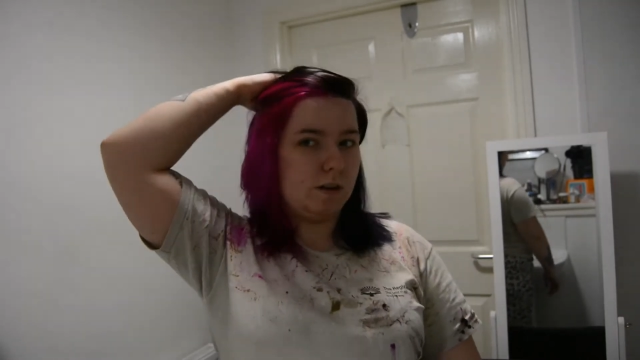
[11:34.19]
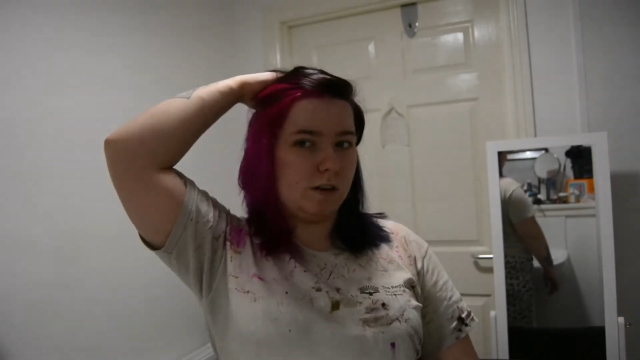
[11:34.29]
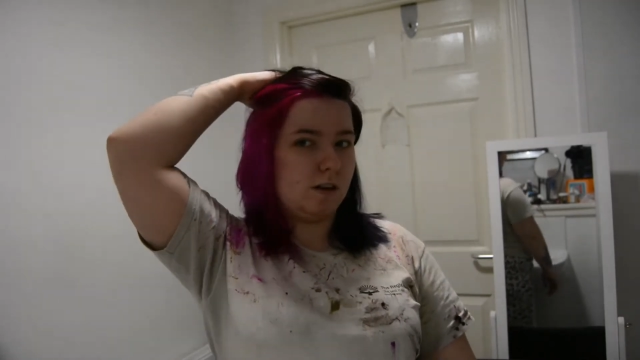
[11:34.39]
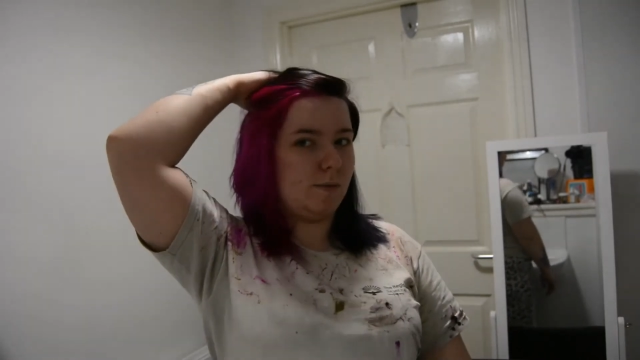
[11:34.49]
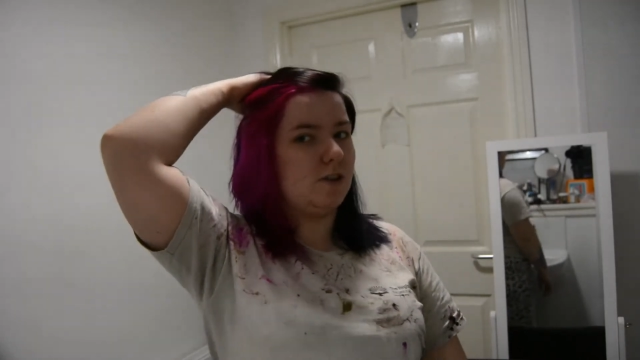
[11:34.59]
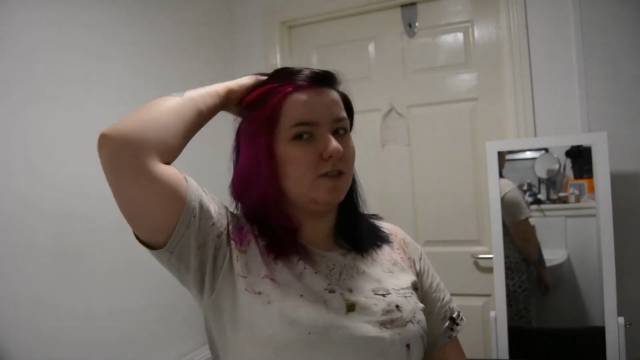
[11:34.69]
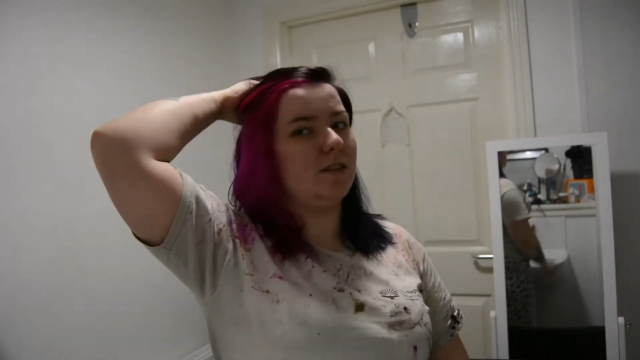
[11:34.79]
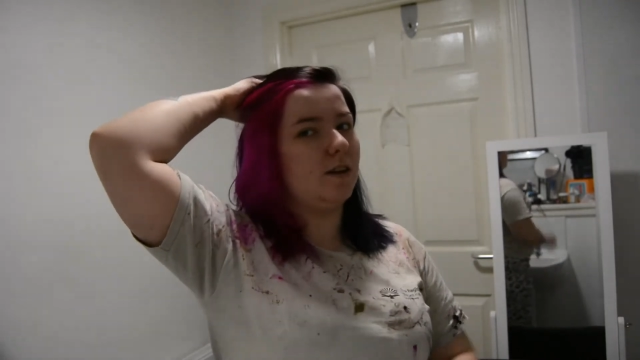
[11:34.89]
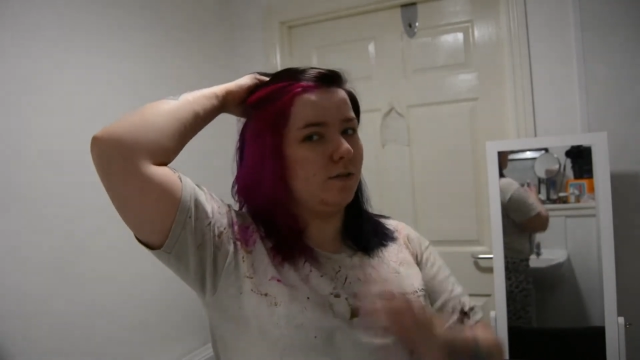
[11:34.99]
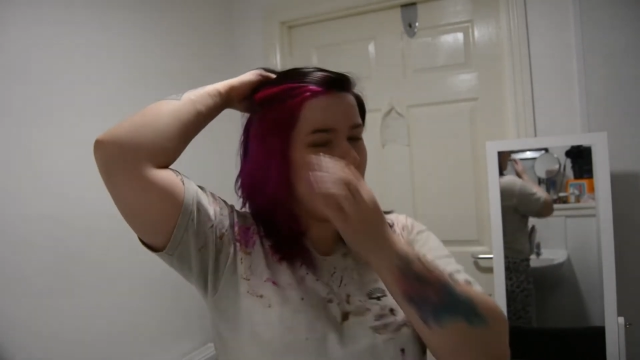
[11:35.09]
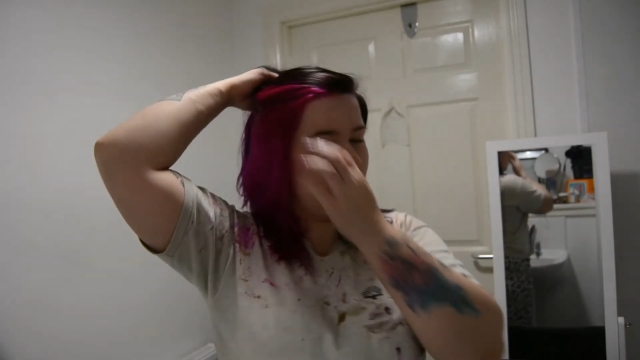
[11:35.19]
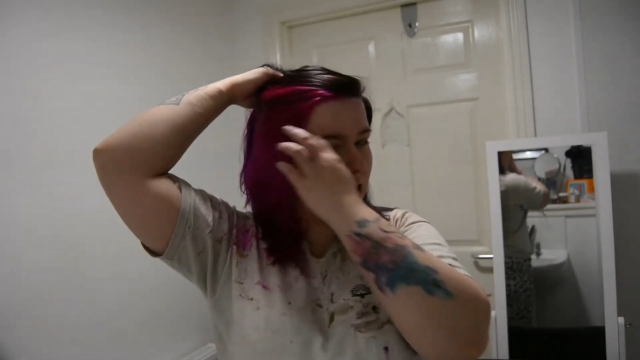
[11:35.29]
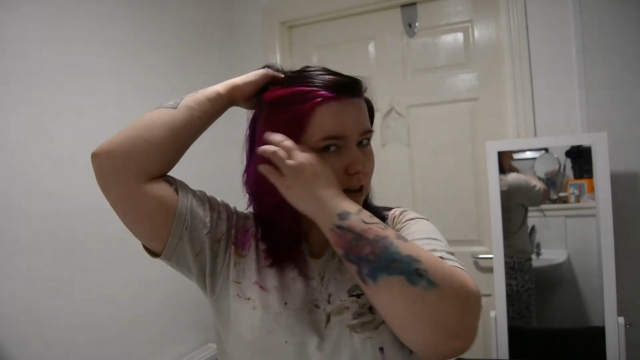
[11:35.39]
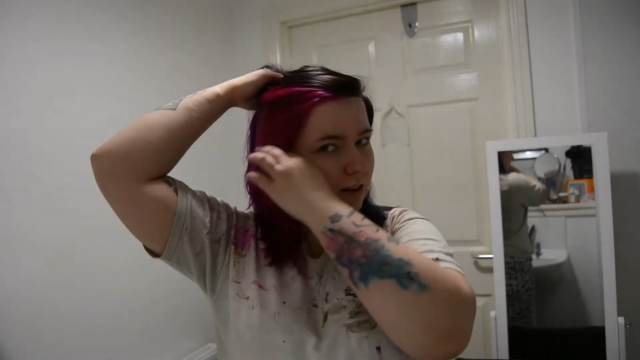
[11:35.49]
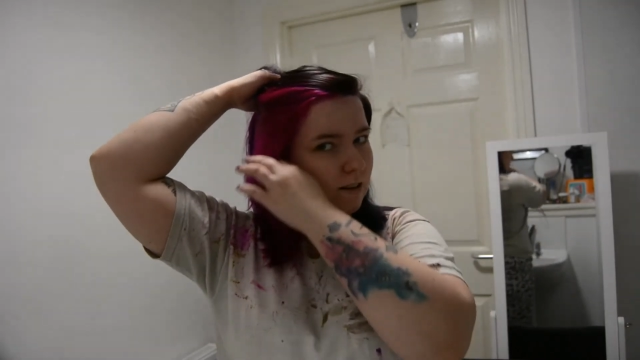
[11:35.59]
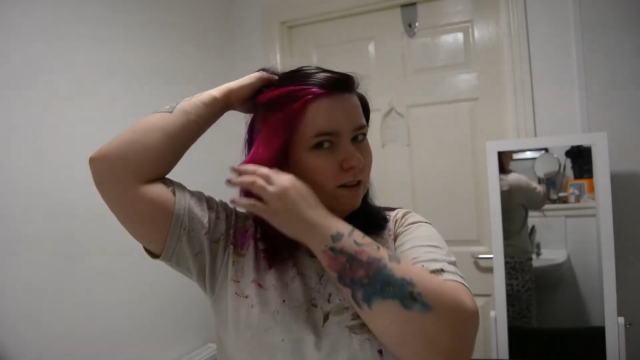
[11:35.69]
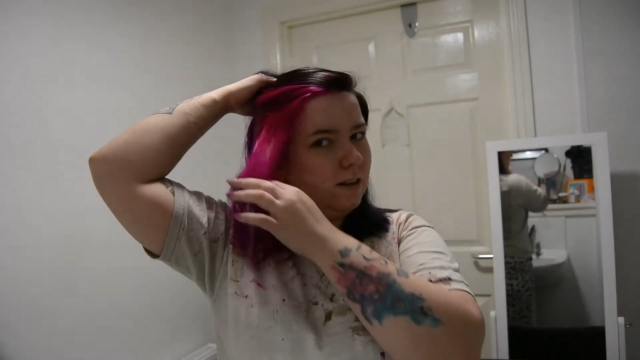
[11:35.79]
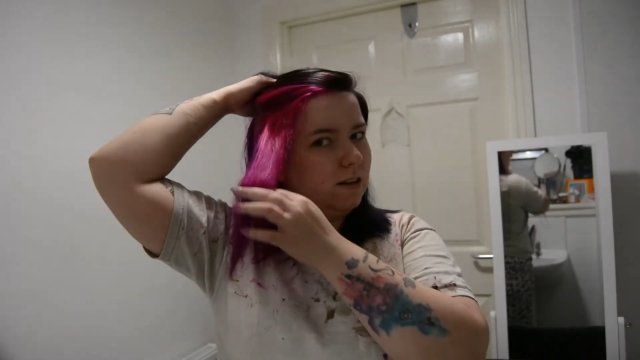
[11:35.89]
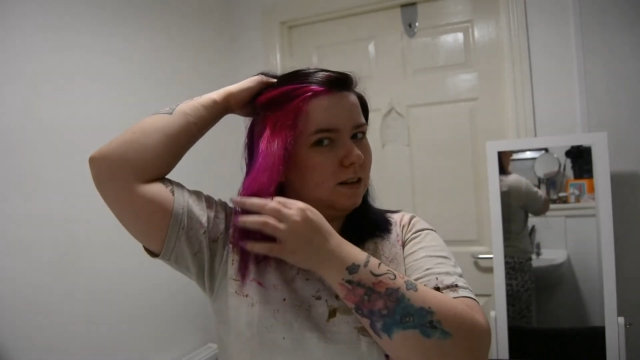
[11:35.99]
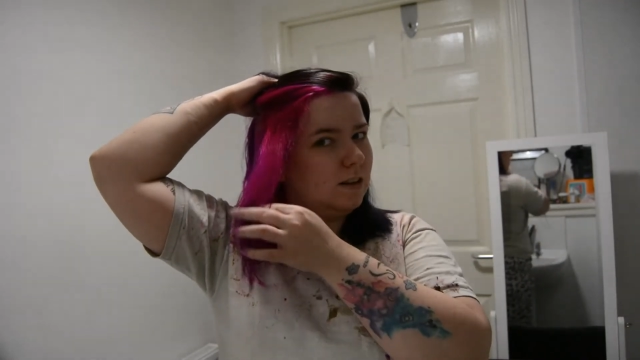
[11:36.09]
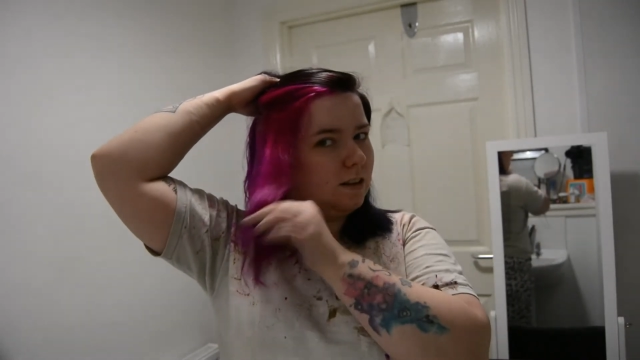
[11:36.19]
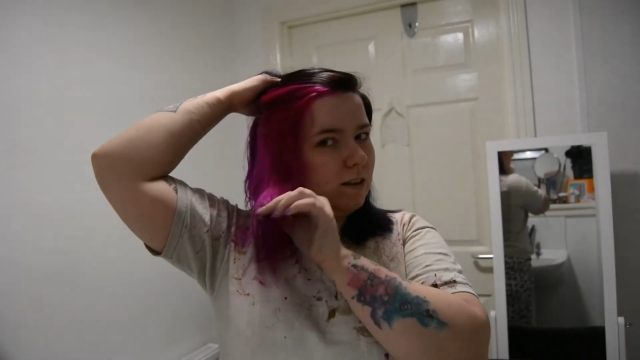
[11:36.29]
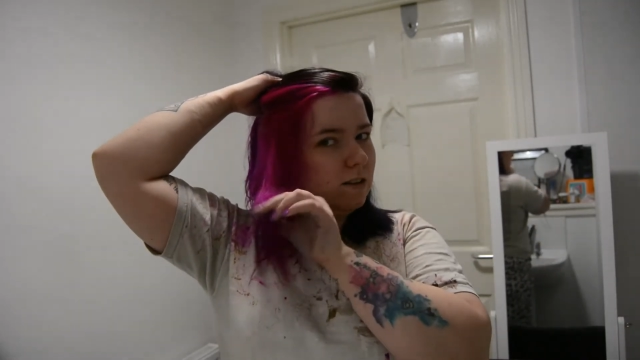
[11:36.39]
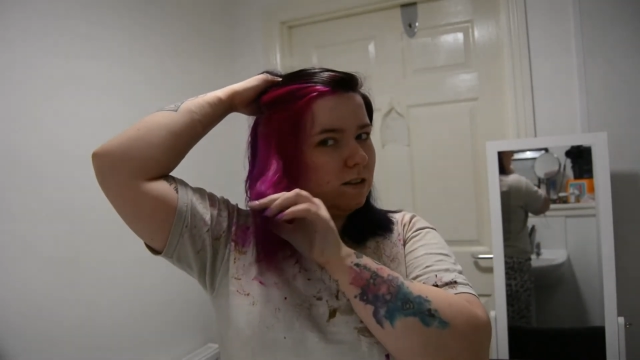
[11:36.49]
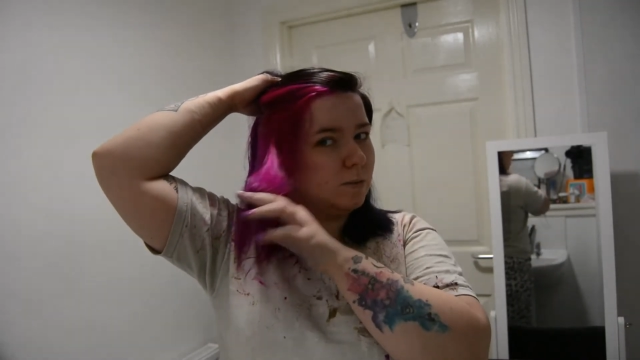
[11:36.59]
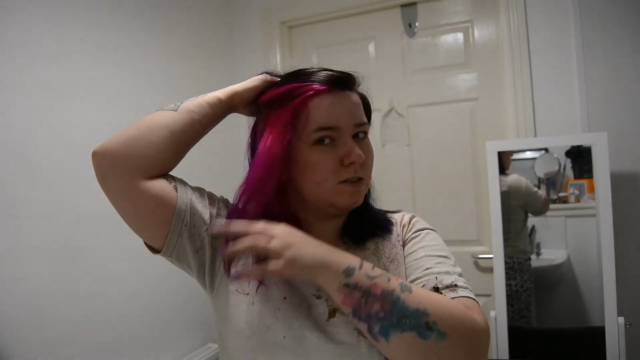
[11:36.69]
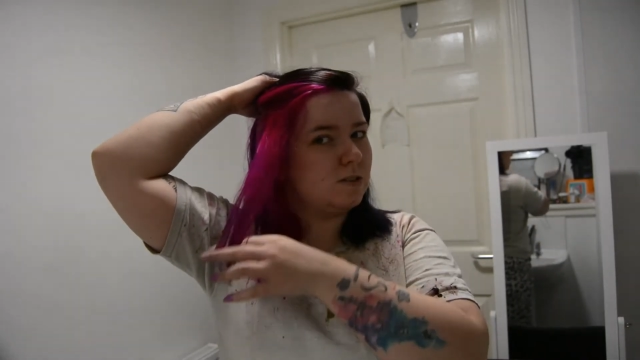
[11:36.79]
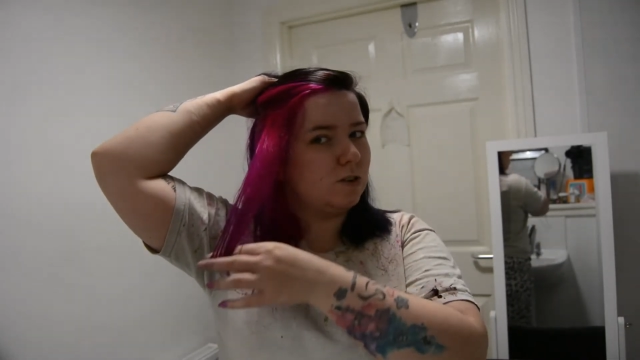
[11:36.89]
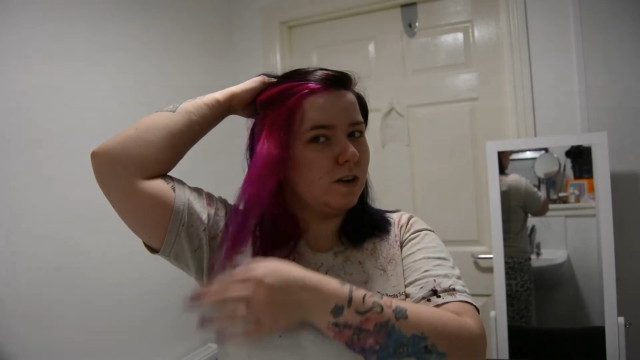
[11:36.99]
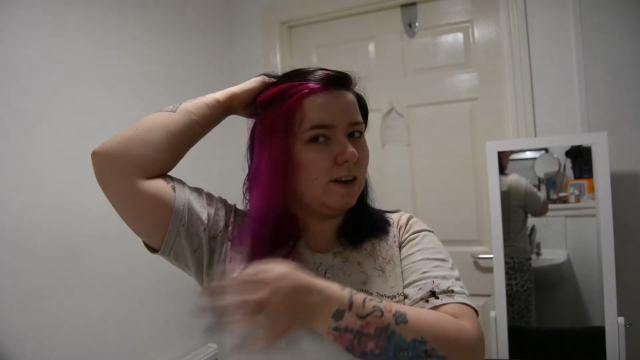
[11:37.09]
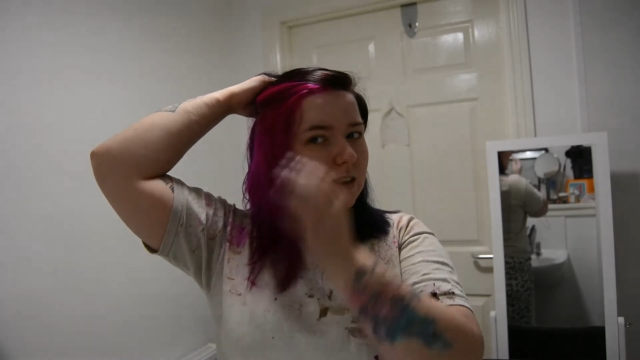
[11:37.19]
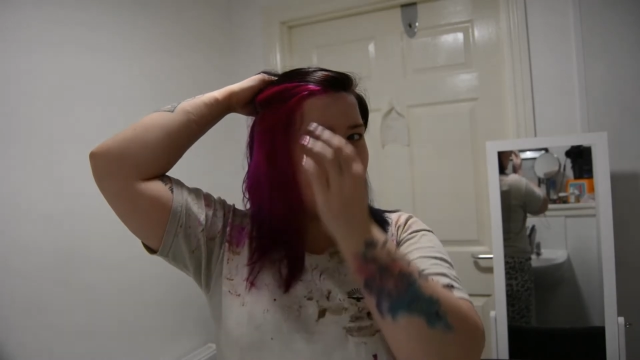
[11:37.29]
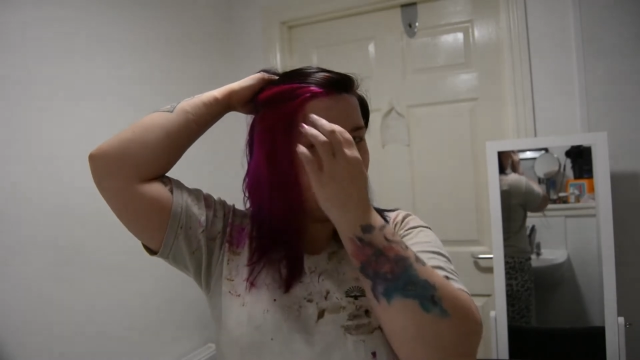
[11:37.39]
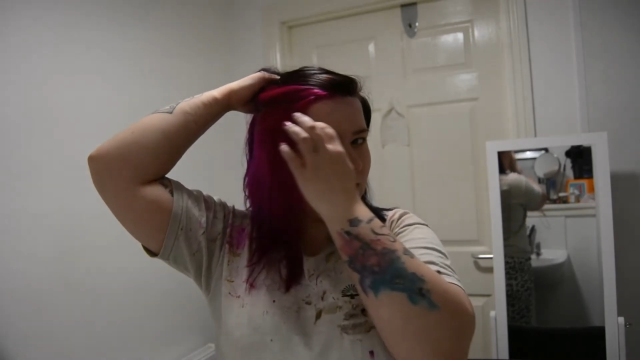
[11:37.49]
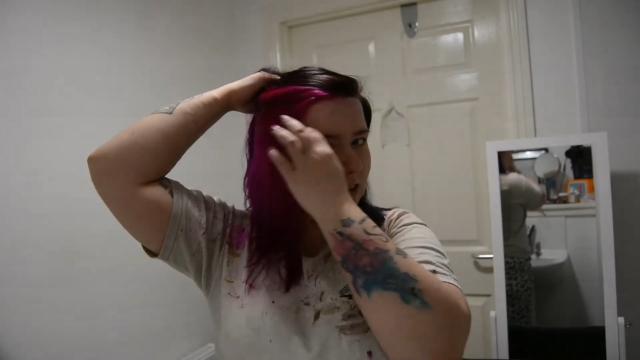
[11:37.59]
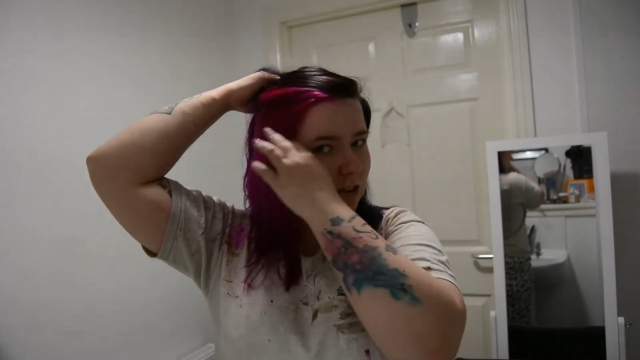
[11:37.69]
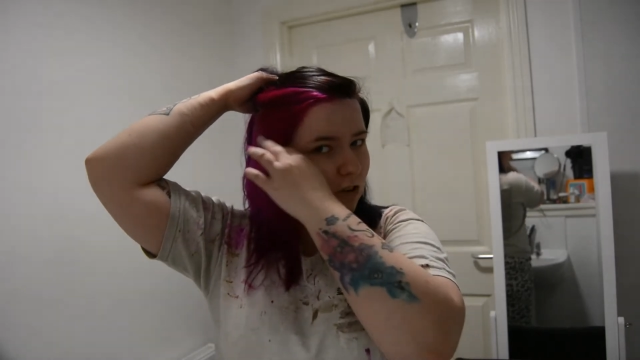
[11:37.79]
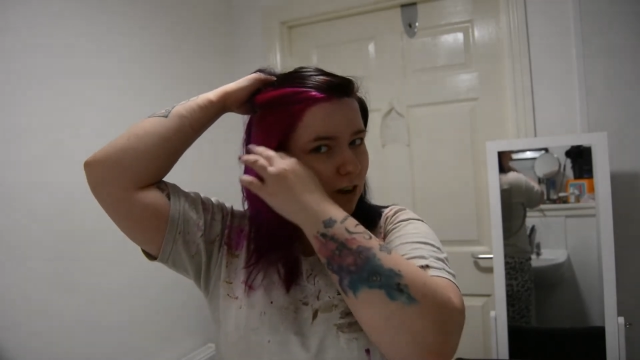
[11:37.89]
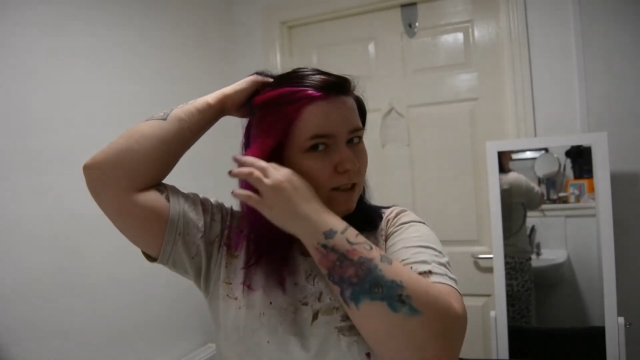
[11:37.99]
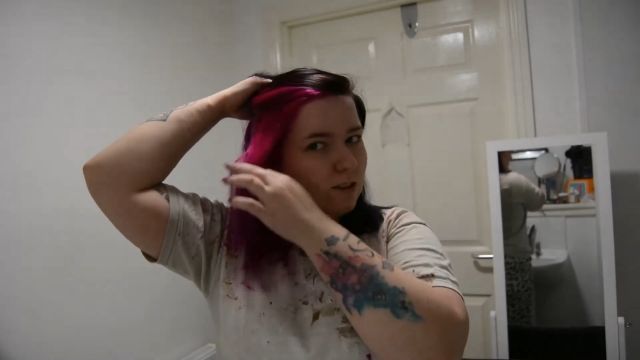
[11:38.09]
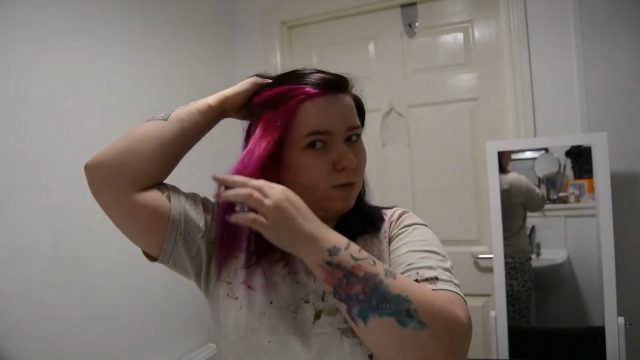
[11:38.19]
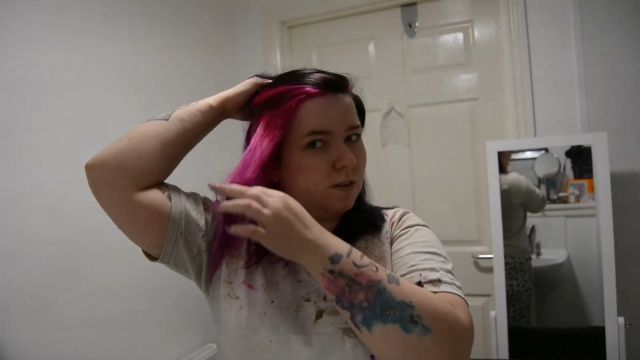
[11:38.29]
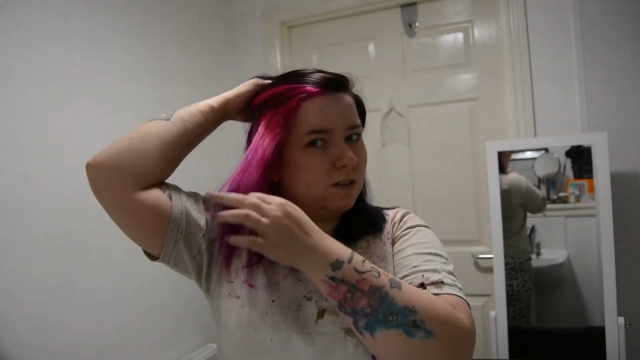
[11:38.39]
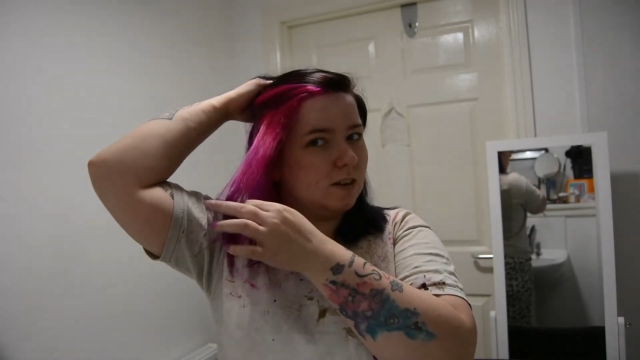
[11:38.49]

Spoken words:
I just love this colour, so I'm so glad that I decided to try this one,